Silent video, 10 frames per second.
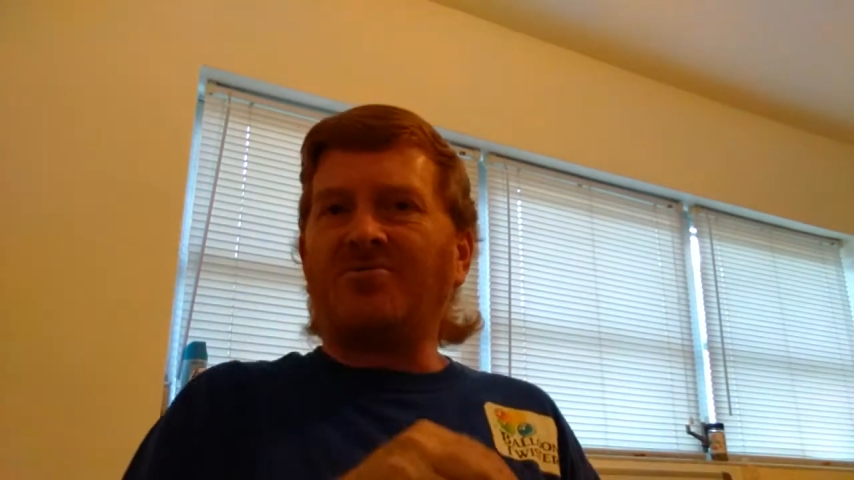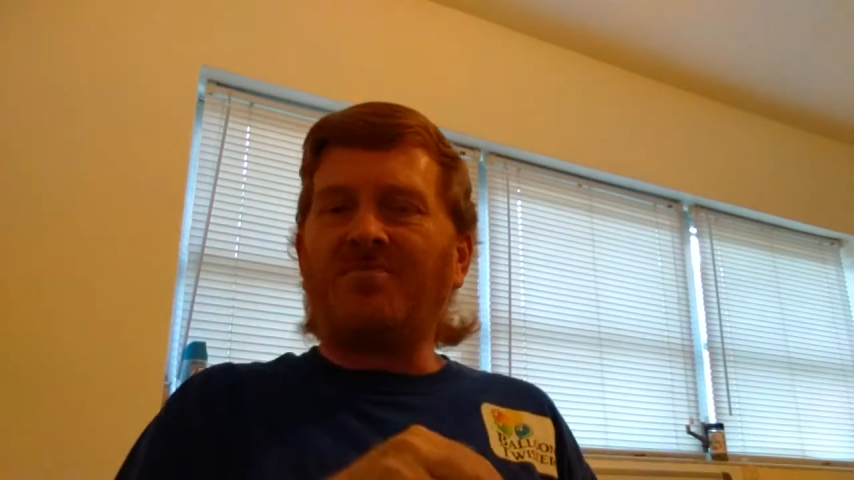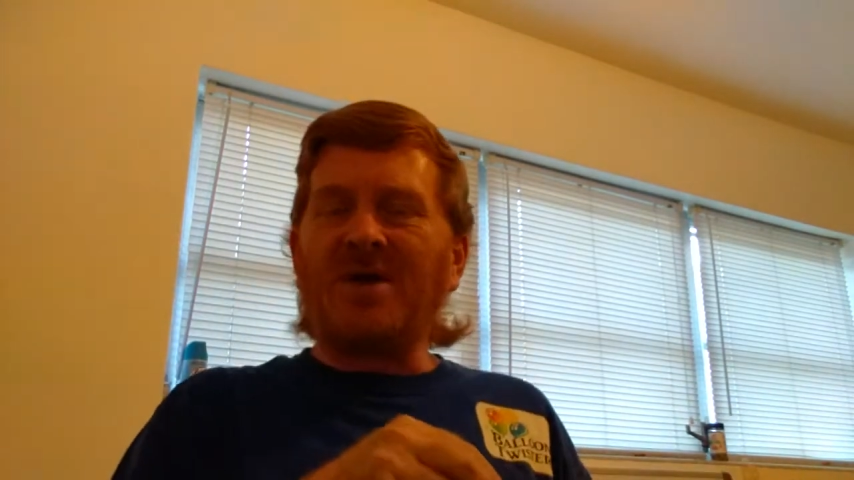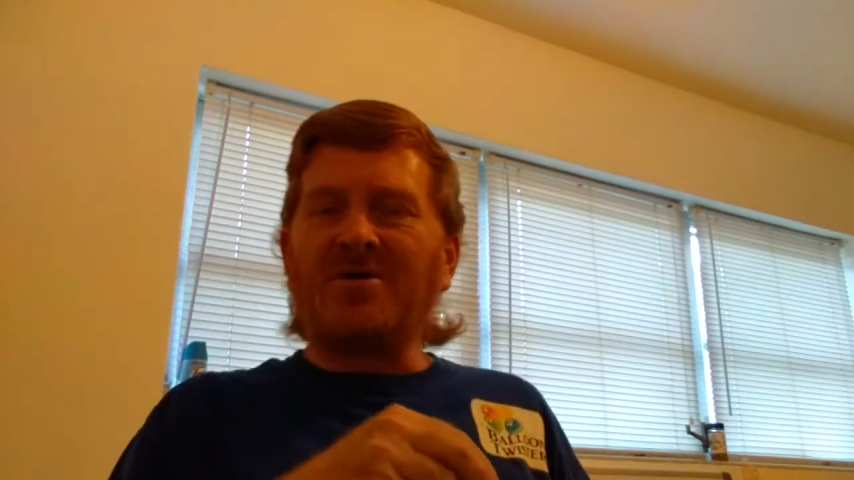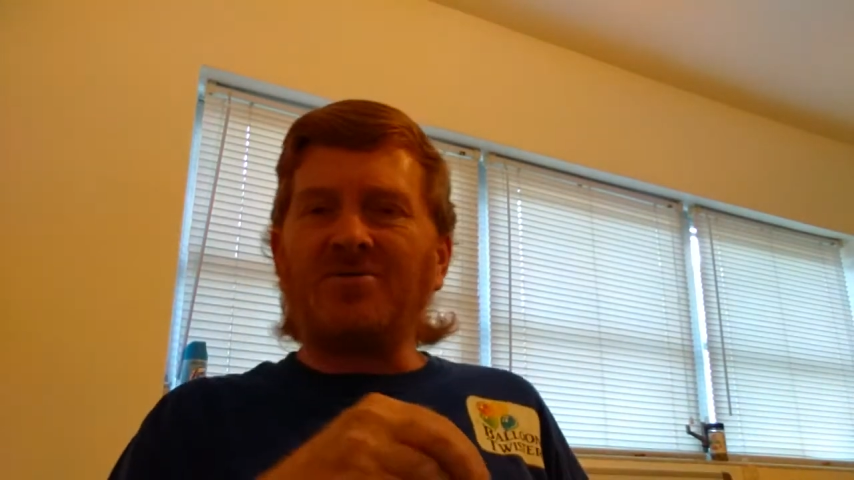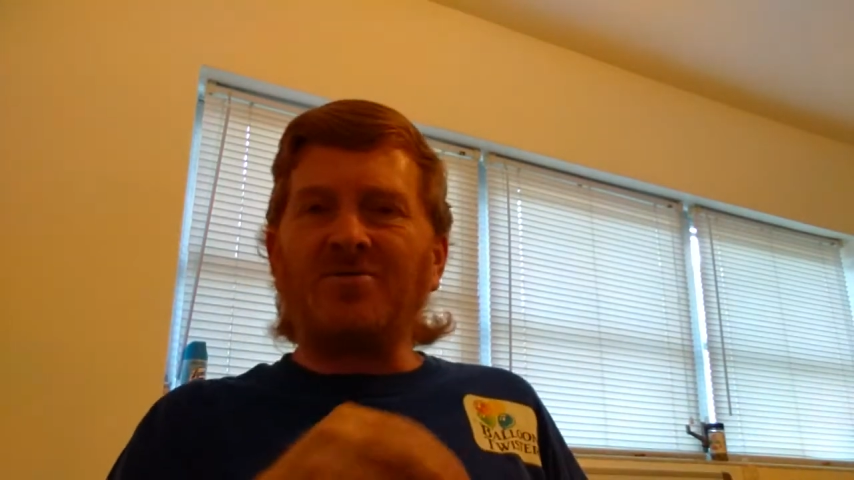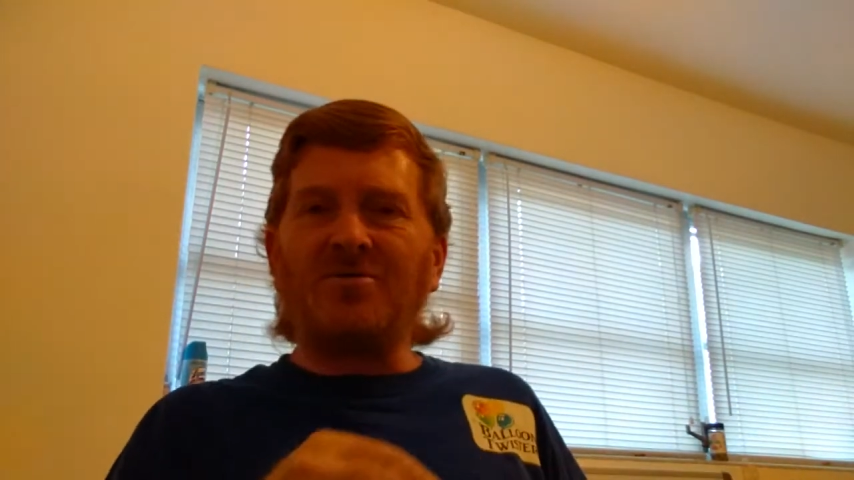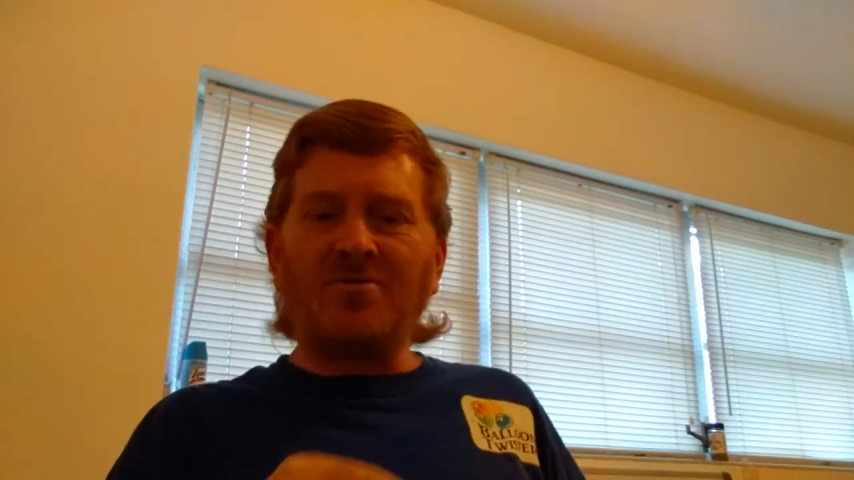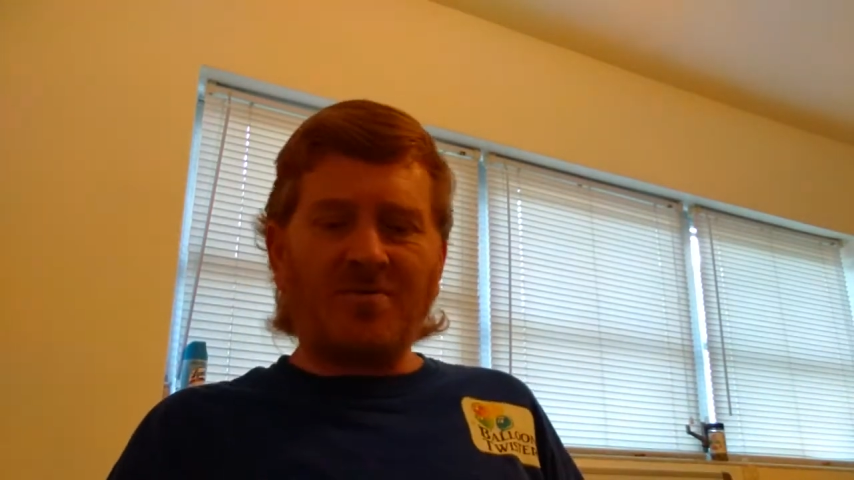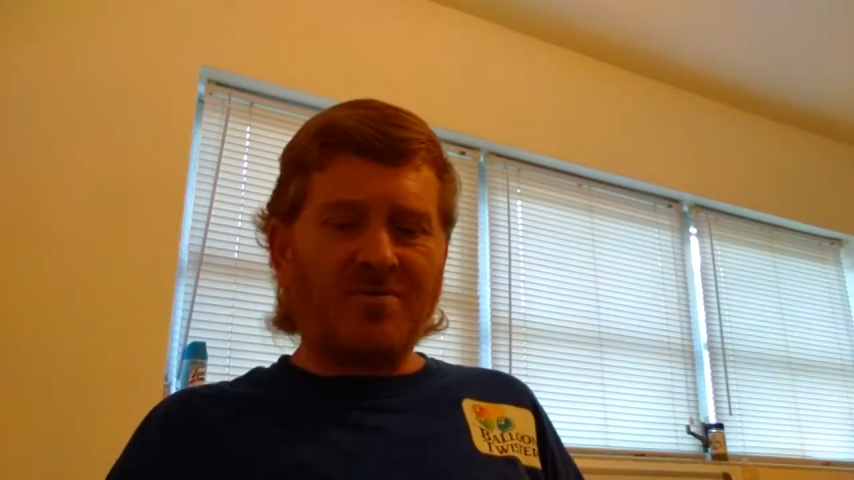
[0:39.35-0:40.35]
pick and
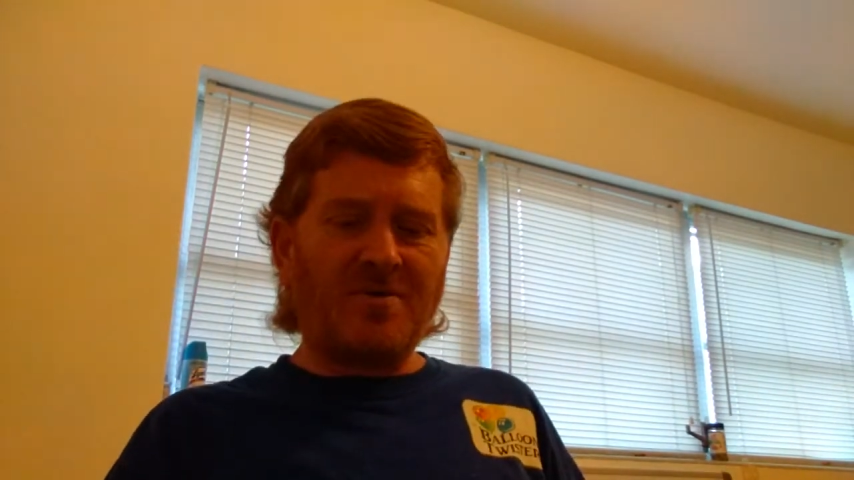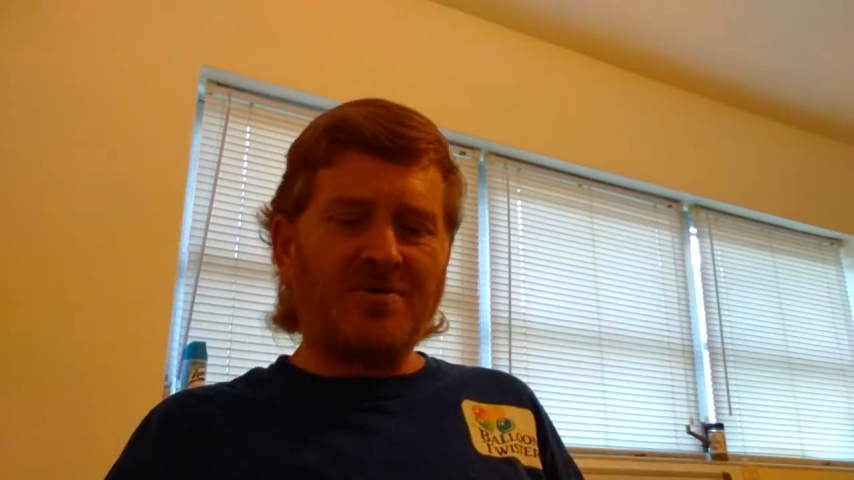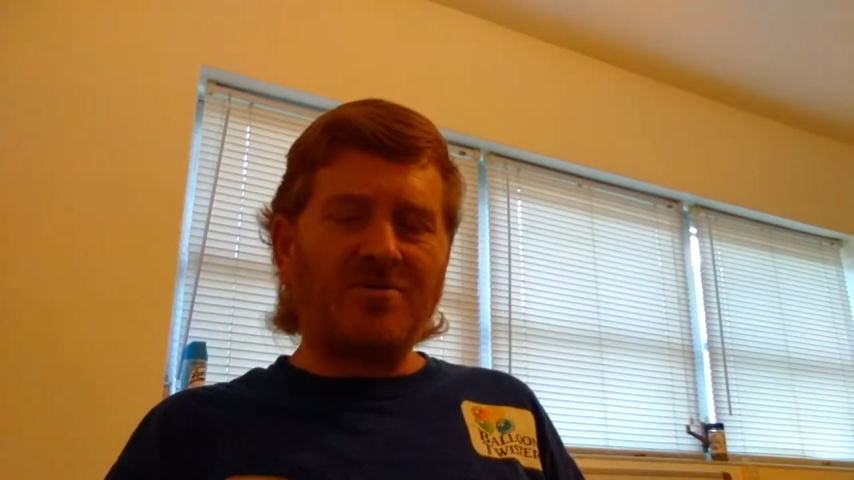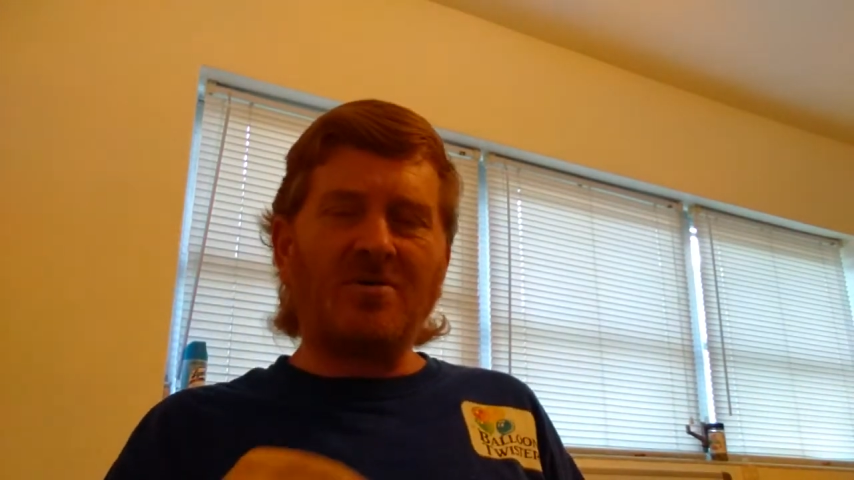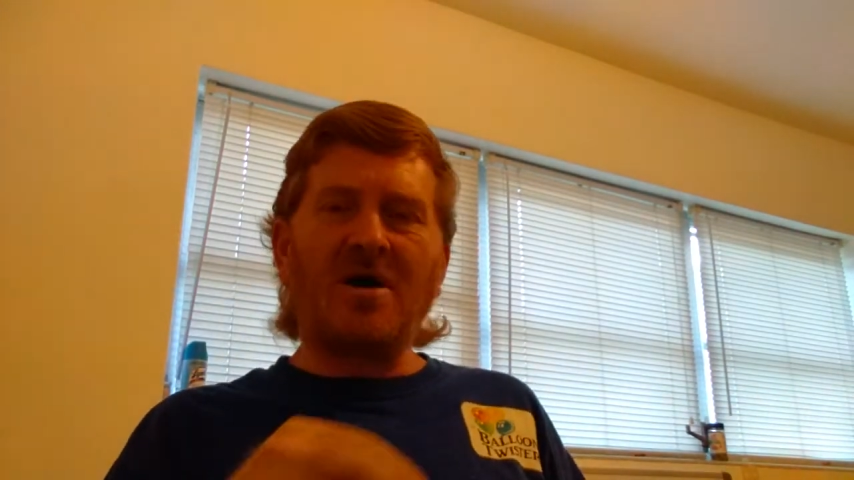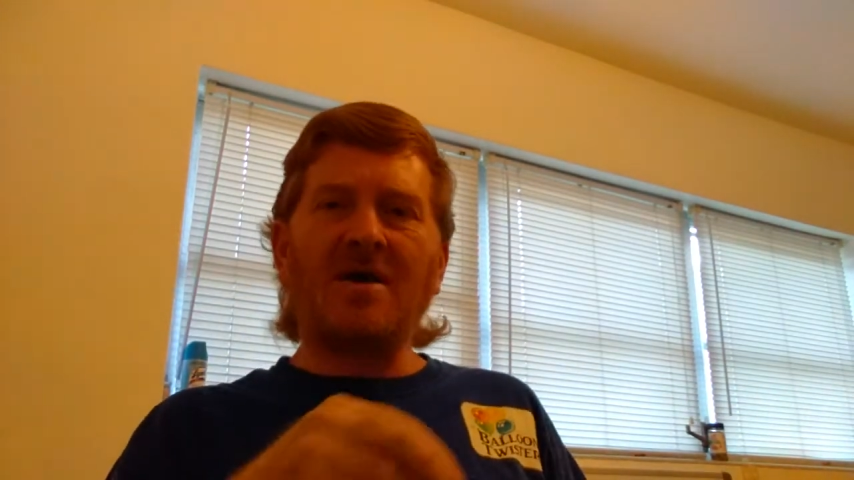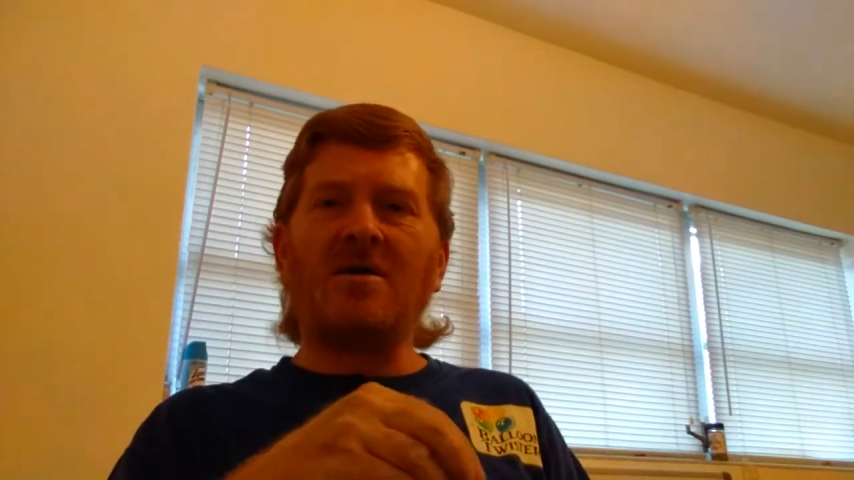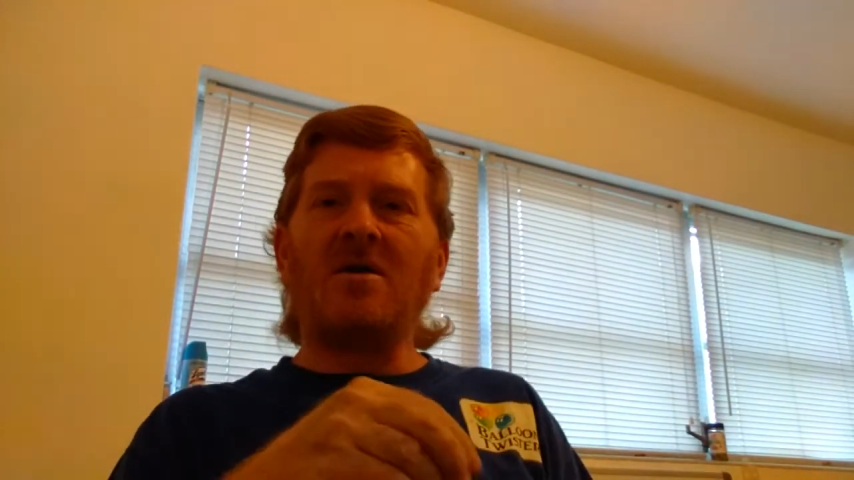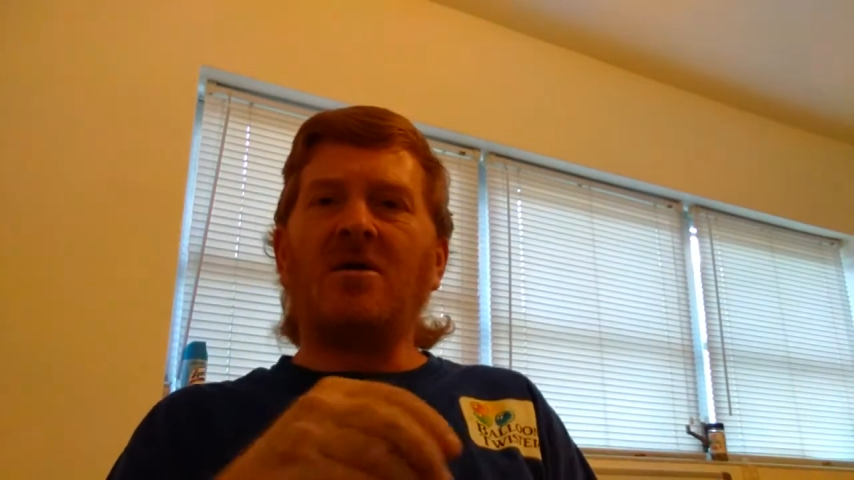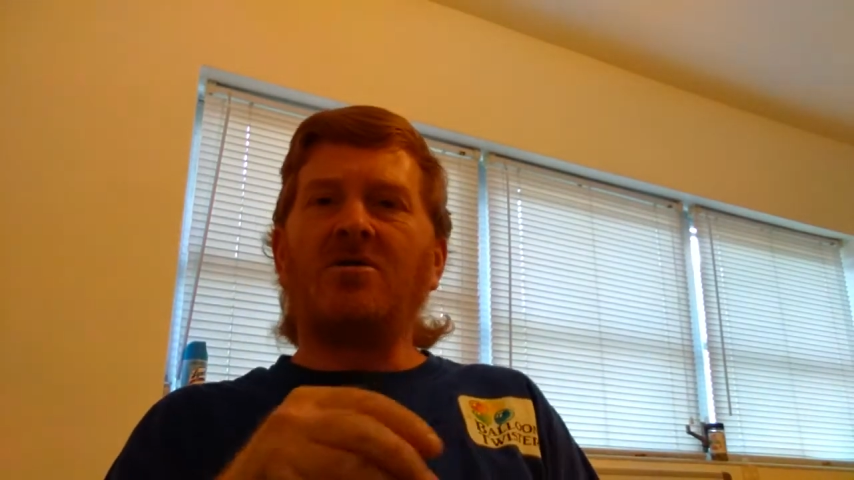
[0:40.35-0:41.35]
choose which ones you like.